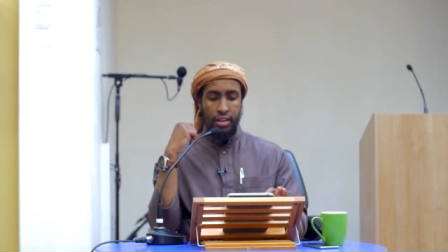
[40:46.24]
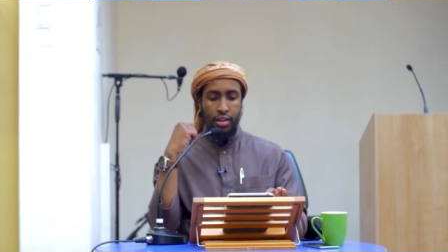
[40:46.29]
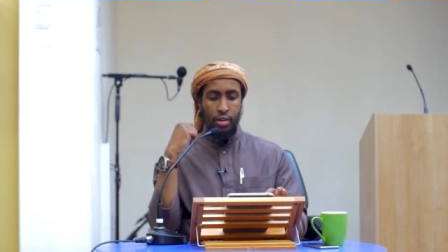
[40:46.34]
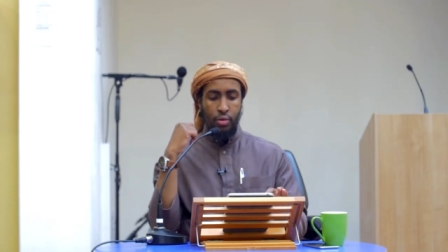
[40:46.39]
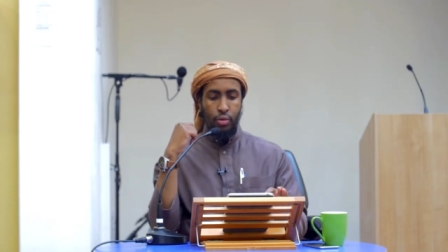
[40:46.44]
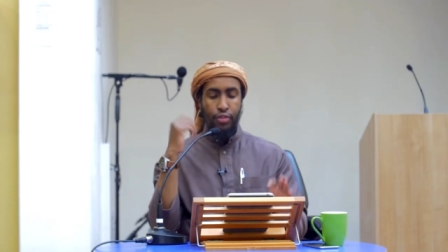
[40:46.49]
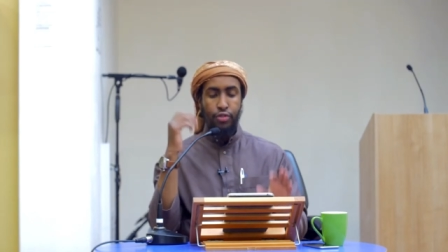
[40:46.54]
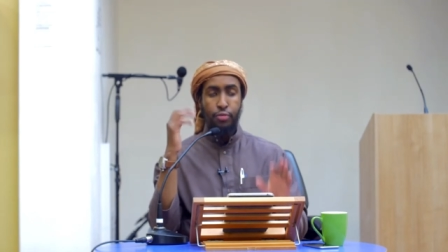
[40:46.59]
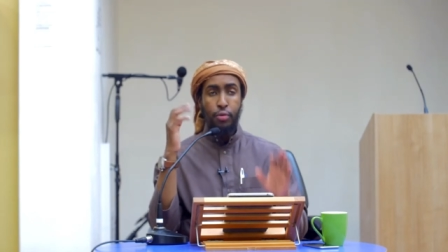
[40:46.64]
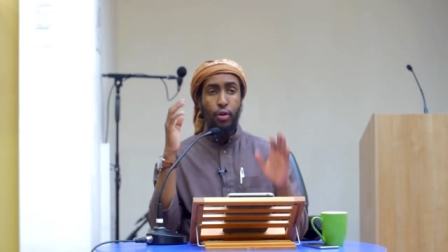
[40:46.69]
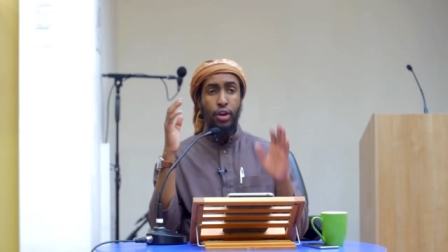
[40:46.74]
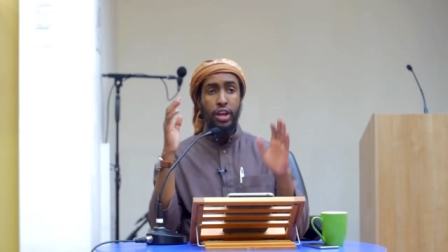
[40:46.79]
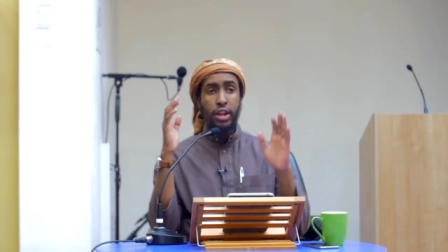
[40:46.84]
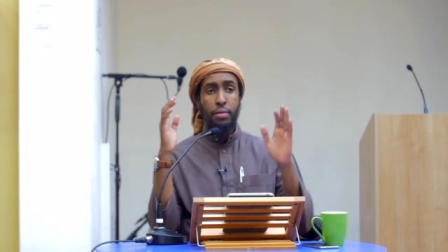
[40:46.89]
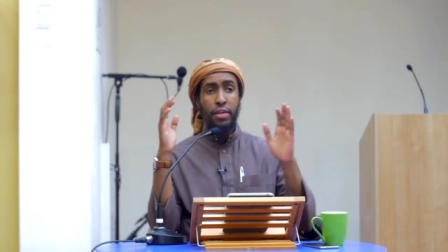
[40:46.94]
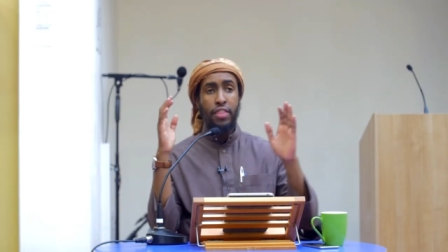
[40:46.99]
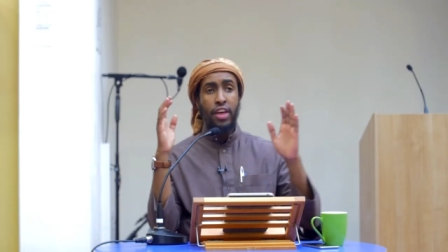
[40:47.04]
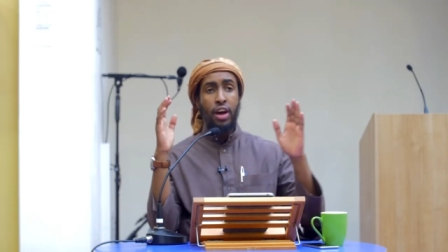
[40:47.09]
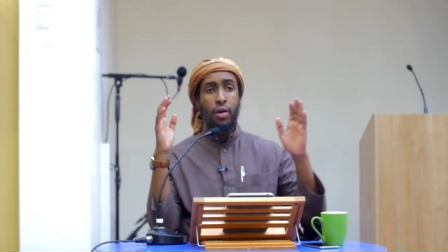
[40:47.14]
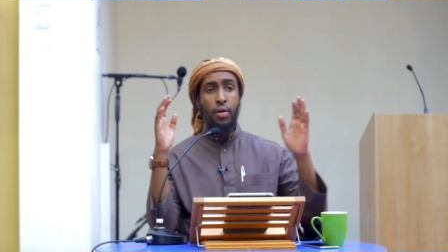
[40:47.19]
We've spoken
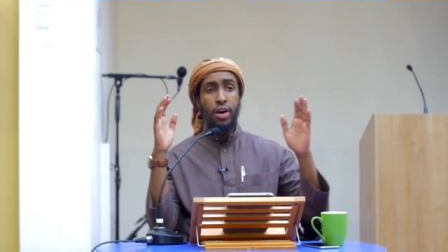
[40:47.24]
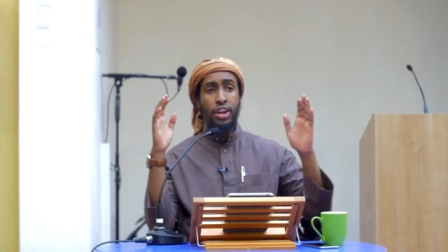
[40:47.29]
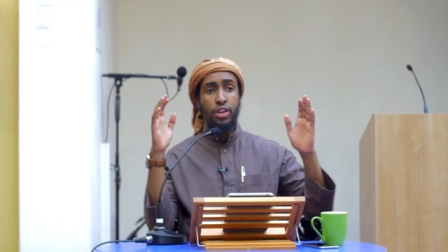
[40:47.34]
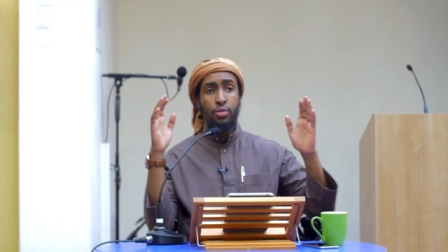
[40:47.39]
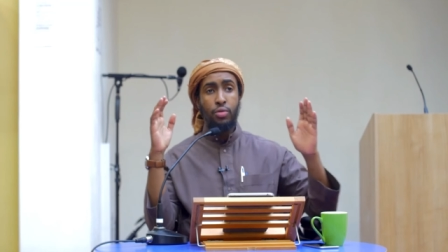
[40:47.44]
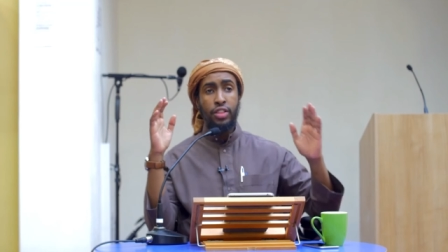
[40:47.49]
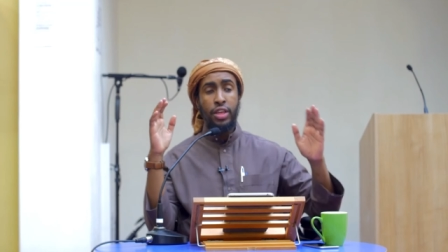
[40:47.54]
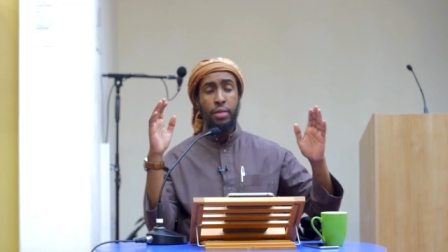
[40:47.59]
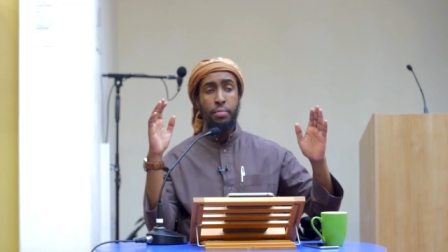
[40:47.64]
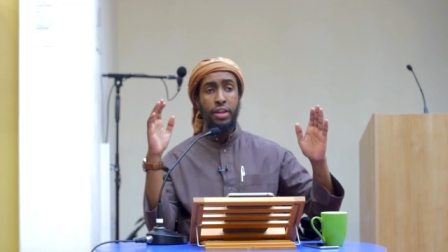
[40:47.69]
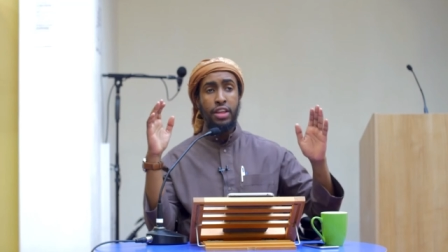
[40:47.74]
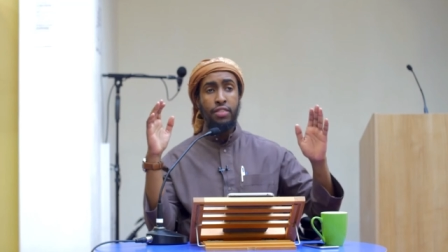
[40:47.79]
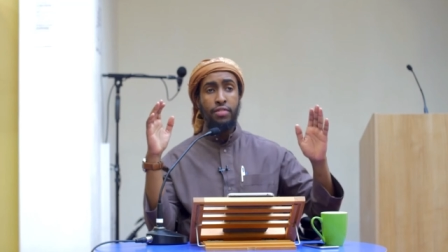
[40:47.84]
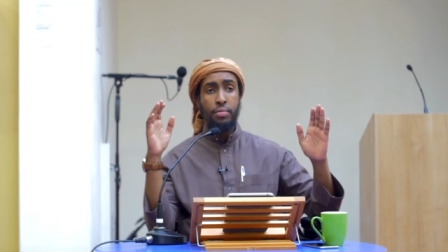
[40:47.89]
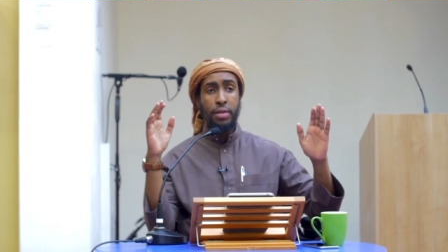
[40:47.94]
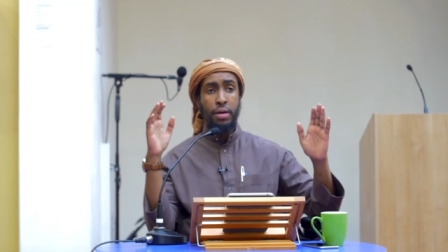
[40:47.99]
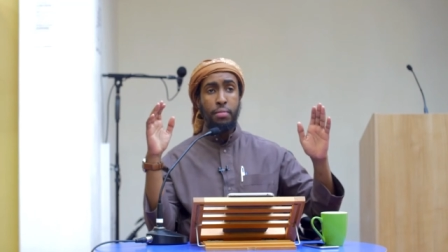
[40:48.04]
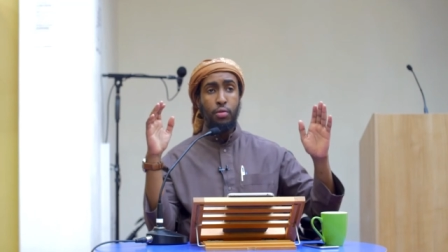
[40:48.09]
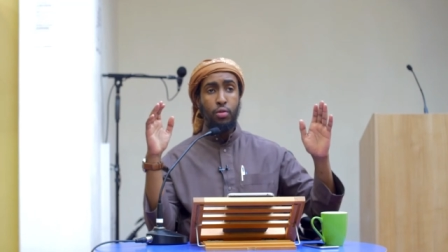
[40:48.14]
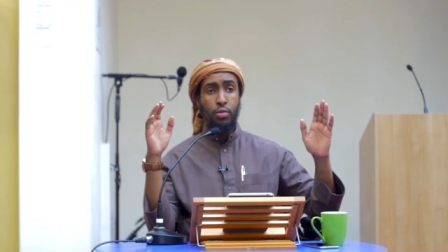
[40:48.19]
about the Khawarij, what they believe
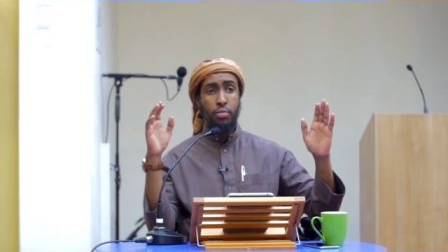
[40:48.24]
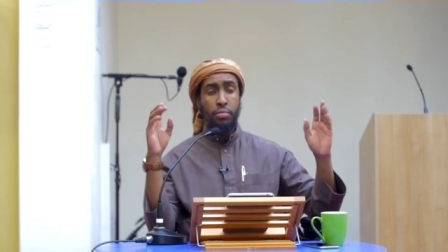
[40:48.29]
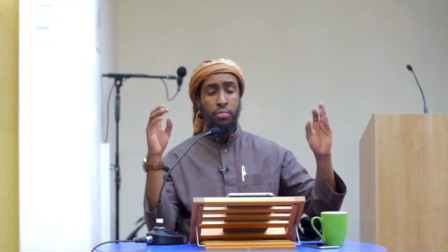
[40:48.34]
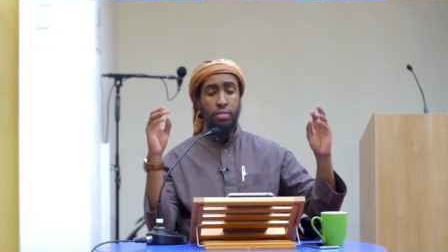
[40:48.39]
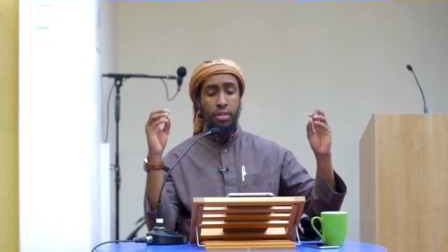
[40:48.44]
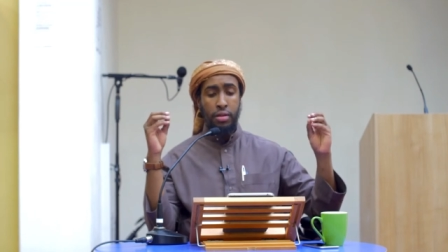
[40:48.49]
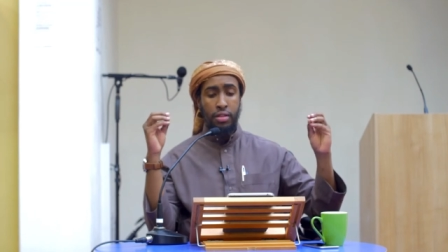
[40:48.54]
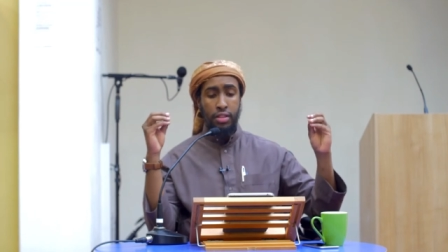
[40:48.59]
about the,